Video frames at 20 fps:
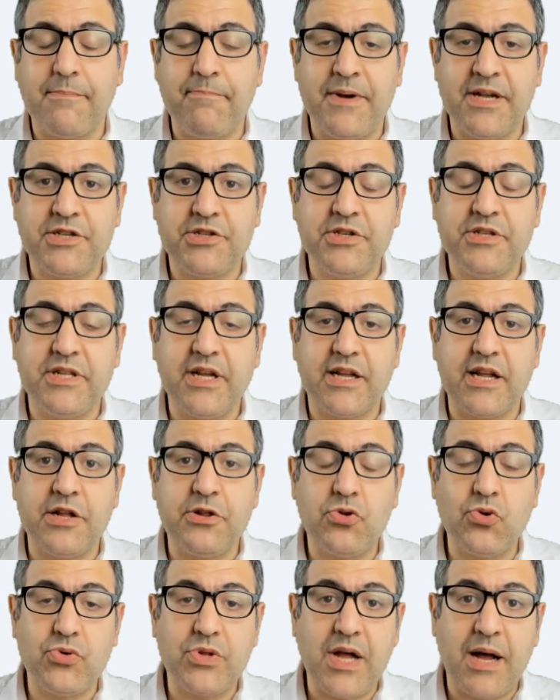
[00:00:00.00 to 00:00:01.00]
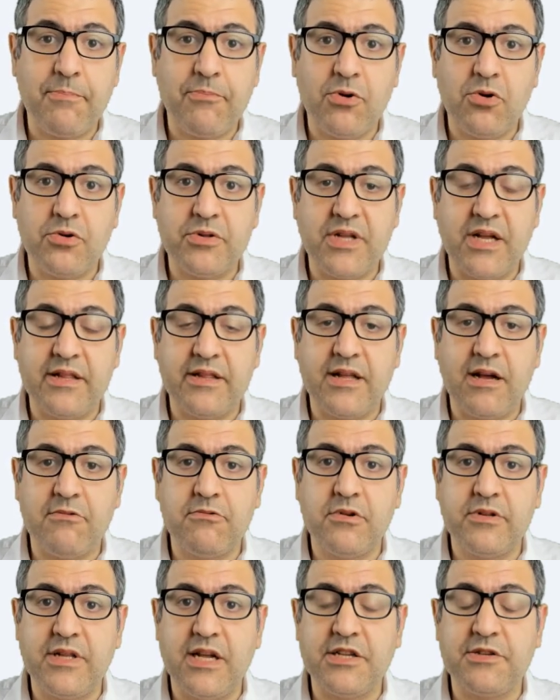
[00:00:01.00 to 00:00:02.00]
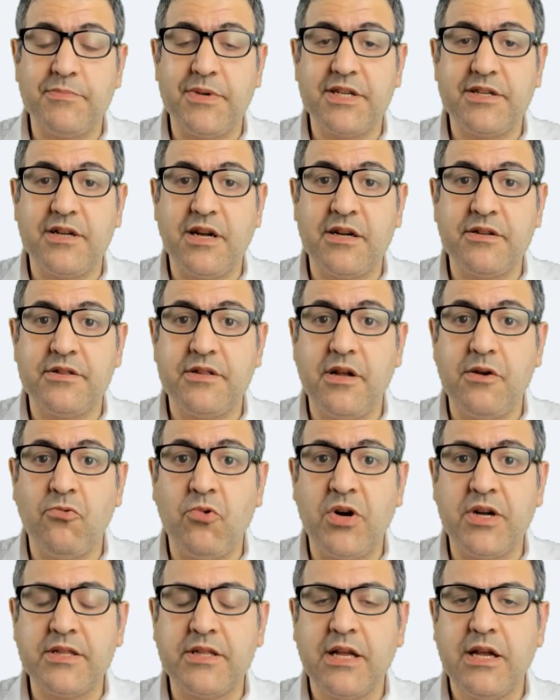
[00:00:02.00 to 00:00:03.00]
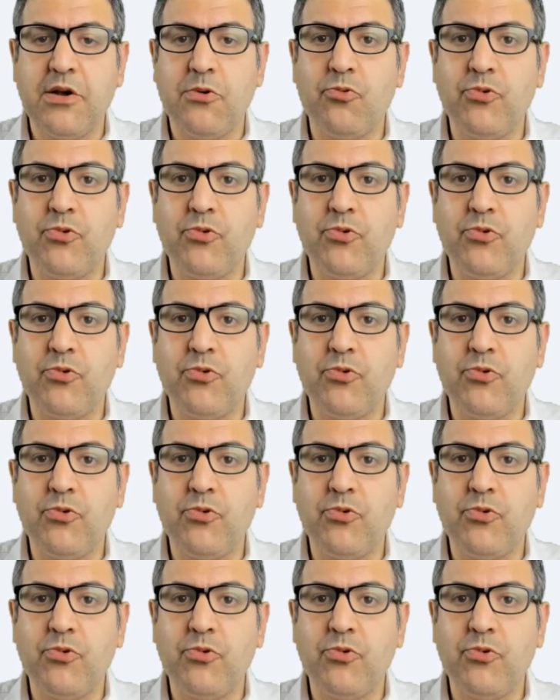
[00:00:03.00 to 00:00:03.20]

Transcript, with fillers: capacity they can do the upload and download as much as they want